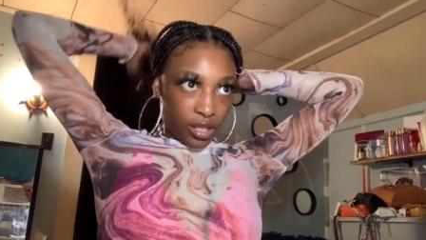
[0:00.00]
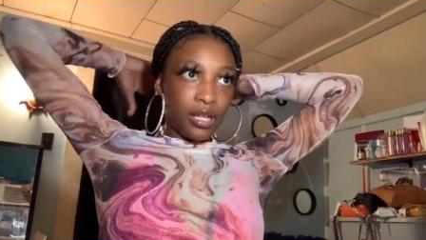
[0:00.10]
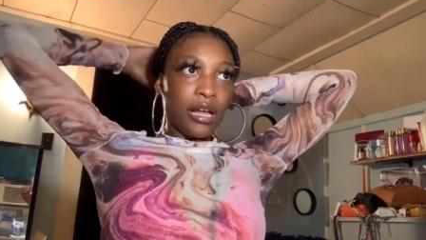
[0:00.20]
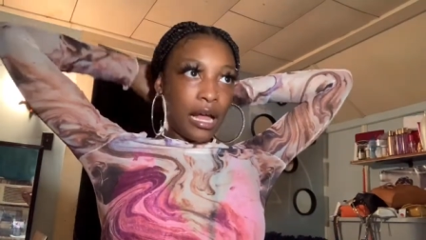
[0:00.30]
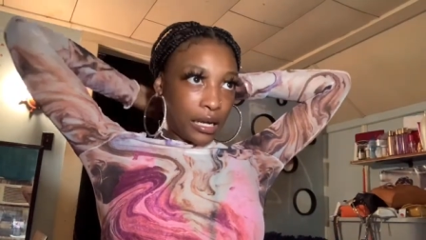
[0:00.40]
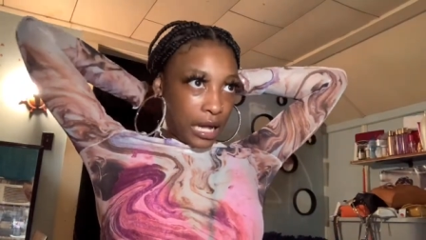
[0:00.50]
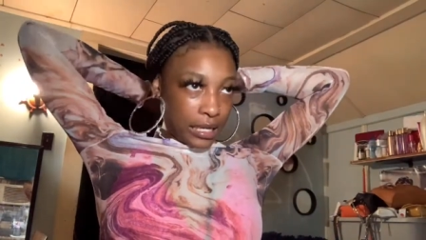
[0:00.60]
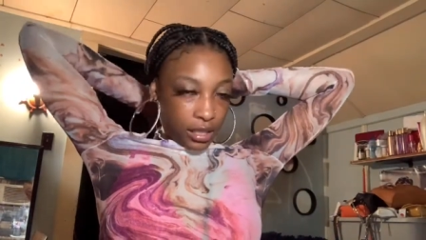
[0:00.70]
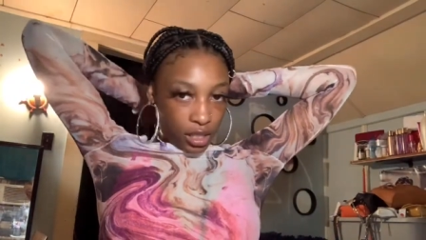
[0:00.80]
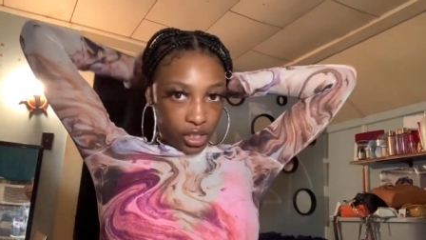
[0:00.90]
I
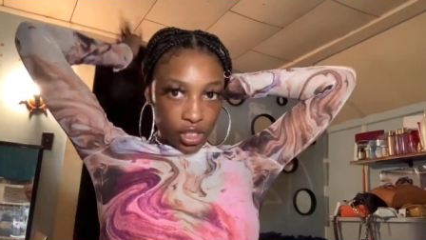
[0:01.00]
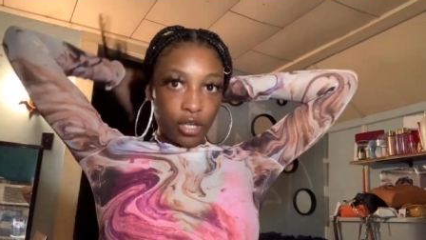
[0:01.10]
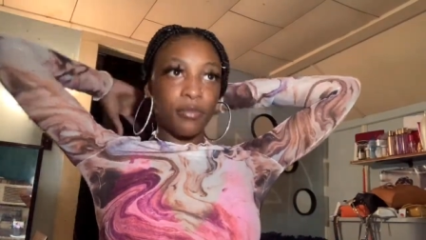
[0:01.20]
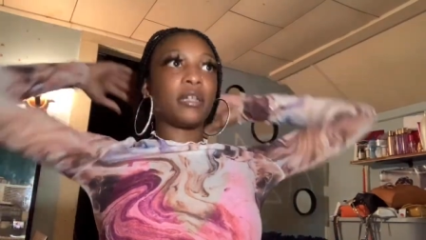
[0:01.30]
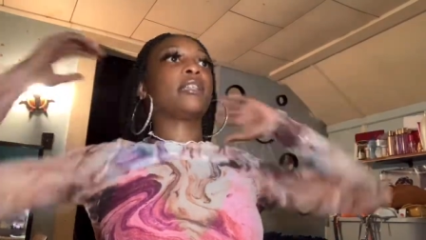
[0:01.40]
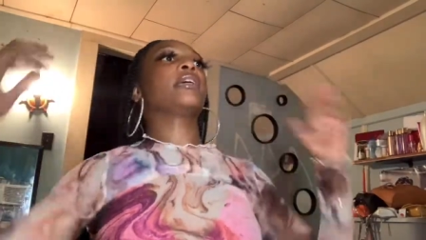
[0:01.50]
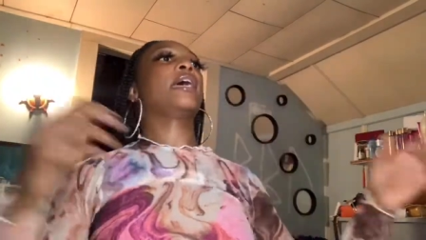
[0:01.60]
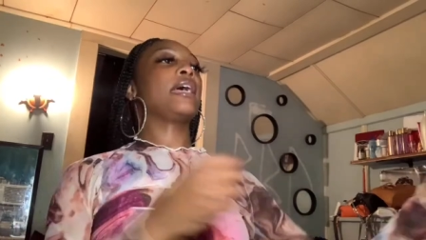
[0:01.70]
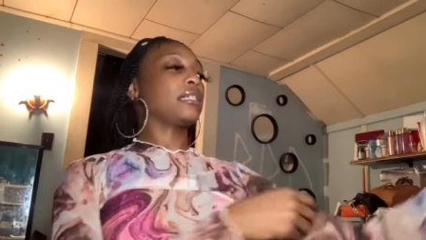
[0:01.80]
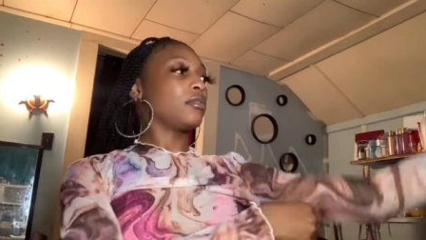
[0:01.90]
got this shirt because I
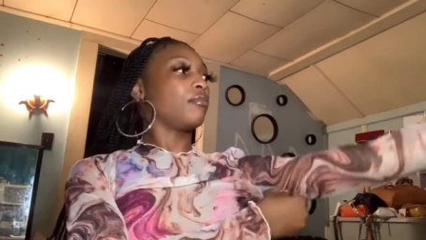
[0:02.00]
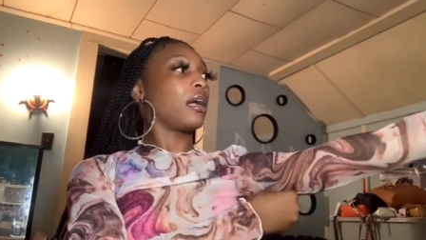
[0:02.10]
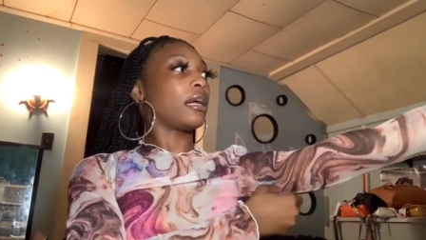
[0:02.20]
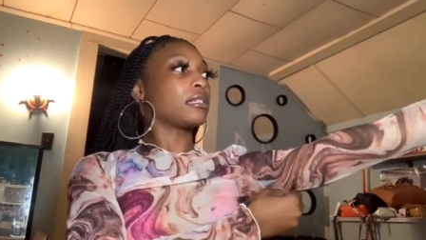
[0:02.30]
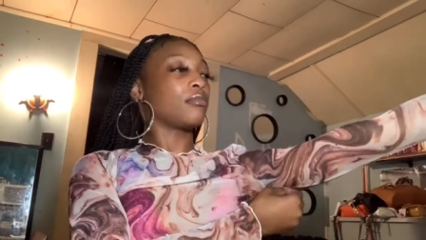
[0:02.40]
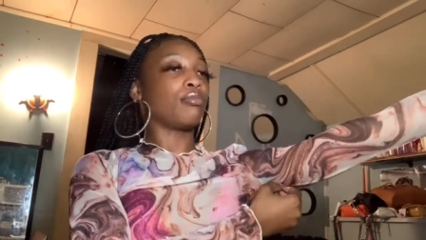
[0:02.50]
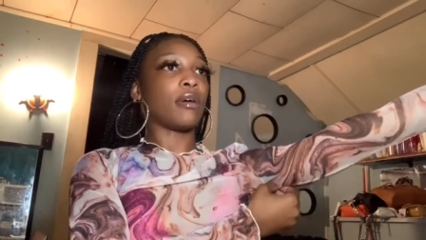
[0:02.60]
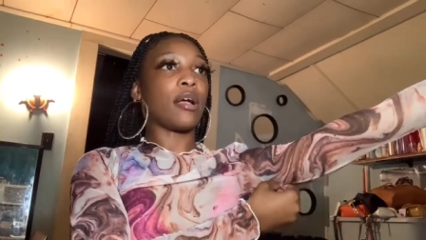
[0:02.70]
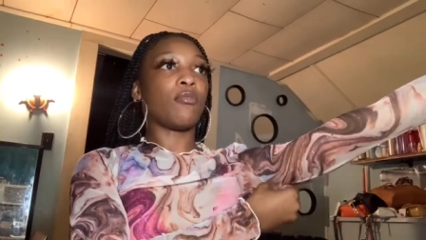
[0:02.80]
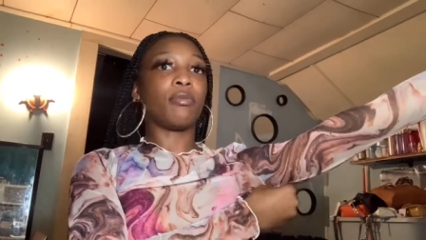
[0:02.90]
had some, I got some
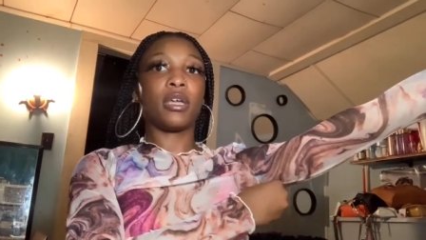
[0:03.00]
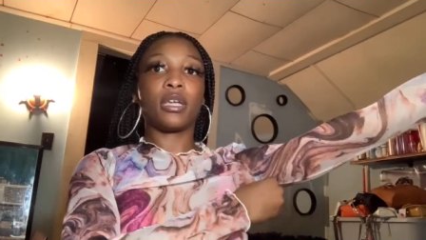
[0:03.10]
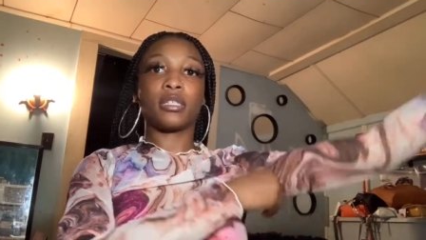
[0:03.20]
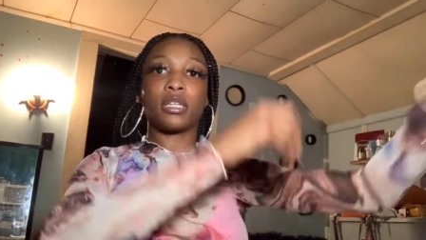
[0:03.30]
brown pants that's